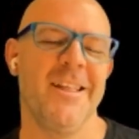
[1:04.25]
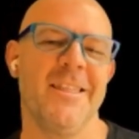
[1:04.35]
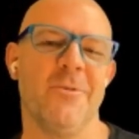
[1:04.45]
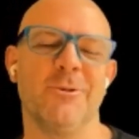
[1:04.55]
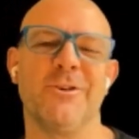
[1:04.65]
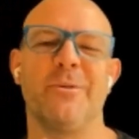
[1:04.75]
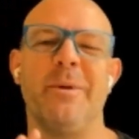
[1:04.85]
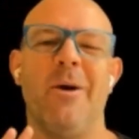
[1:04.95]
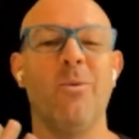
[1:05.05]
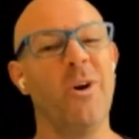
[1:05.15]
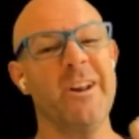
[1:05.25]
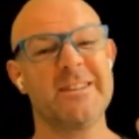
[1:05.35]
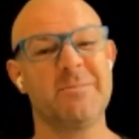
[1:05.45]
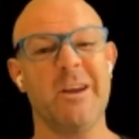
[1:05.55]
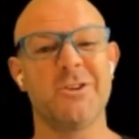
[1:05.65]
Then we'll talk about what is
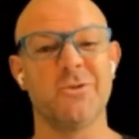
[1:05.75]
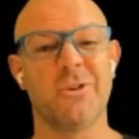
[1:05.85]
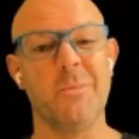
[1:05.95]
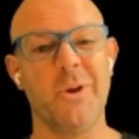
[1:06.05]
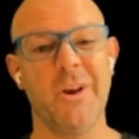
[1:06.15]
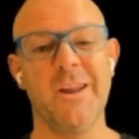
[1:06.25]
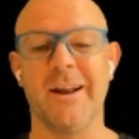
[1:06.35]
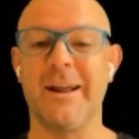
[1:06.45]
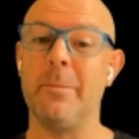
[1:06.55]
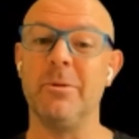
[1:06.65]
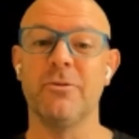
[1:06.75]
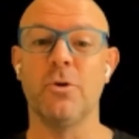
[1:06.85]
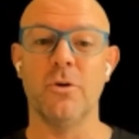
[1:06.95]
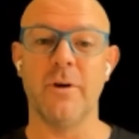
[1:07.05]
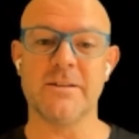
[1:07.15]
spatial computing and a couple of
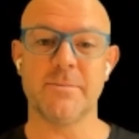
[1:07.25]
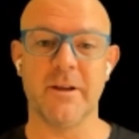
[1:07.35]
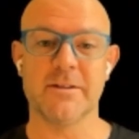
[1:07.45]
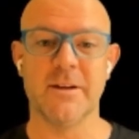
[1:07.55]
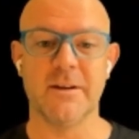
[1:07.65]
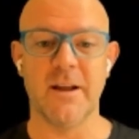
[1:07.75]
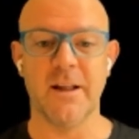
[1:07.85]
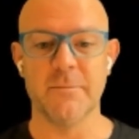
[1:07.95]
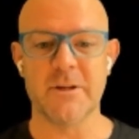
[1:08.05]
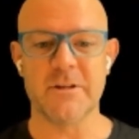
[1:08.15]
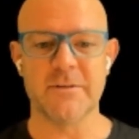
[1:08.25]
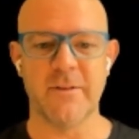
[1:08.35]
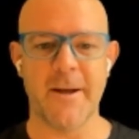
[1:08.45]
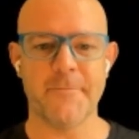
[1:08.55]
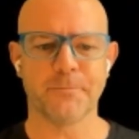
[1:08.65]
core aspects and elements of
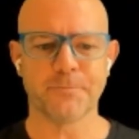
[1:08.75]
that,